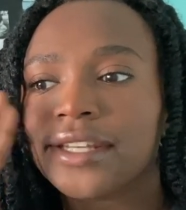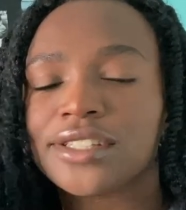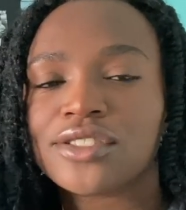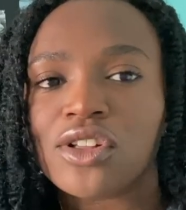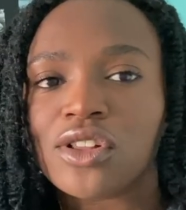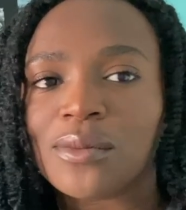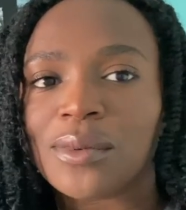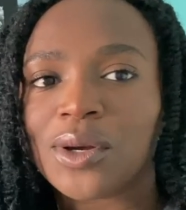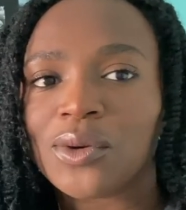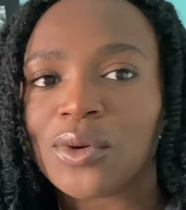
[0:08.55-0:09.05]
all
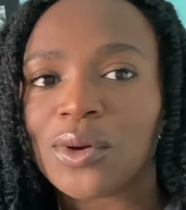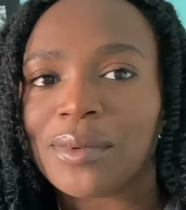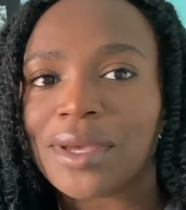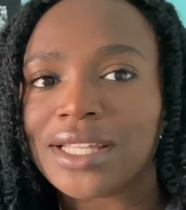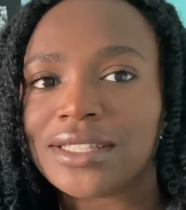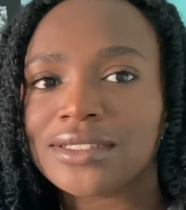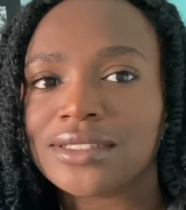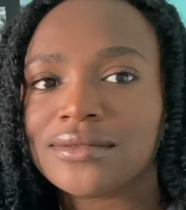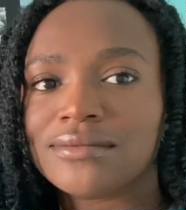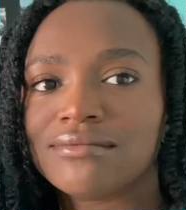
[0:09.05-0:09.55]
about
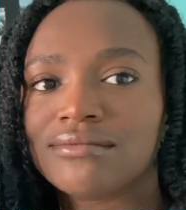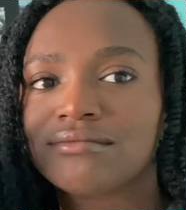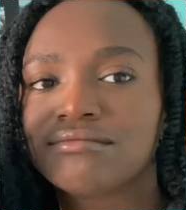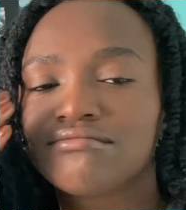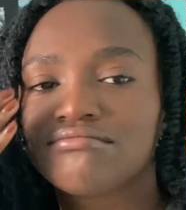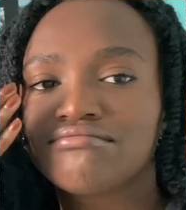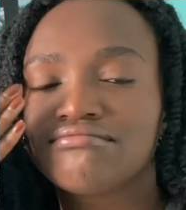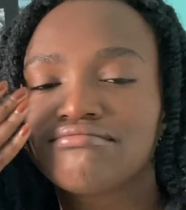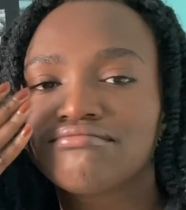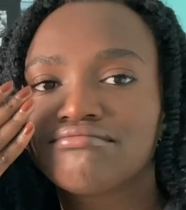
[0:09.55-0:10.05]
romance.
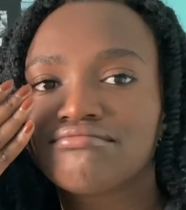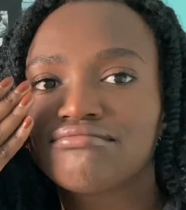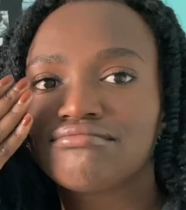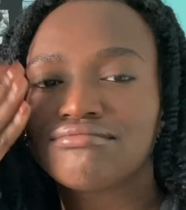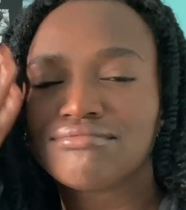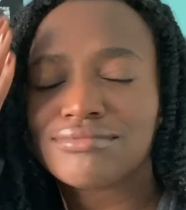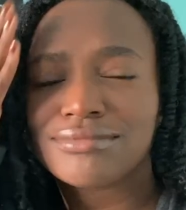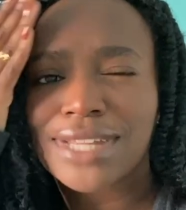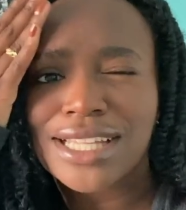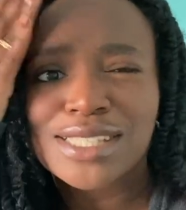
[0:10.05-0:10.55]

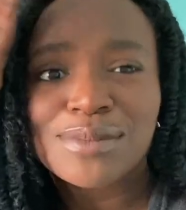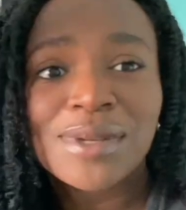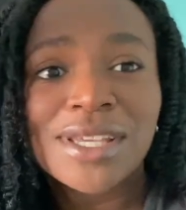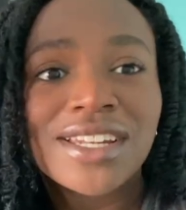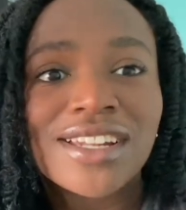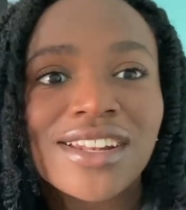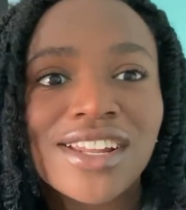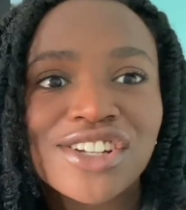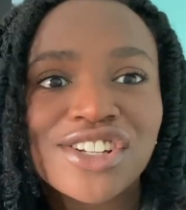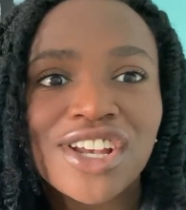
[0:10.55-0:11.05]
That's me in a
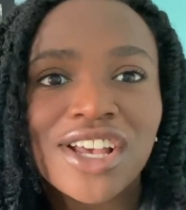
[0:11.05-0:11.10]
nutshell.